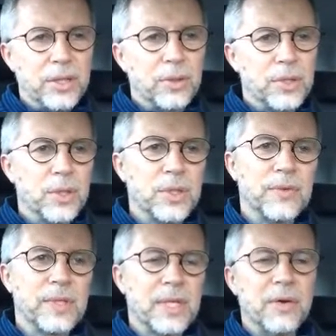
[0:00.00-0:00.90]
all sorts
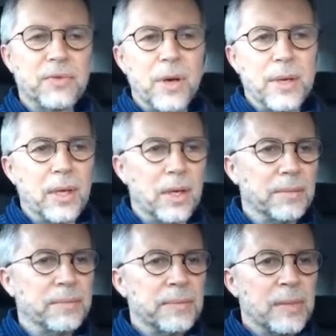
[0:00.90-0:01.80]
of stuff going
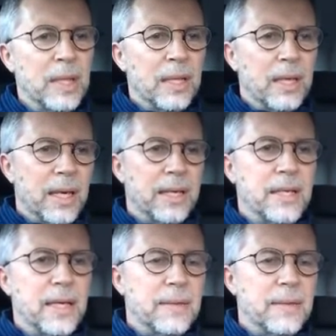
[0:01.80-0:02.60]
on. And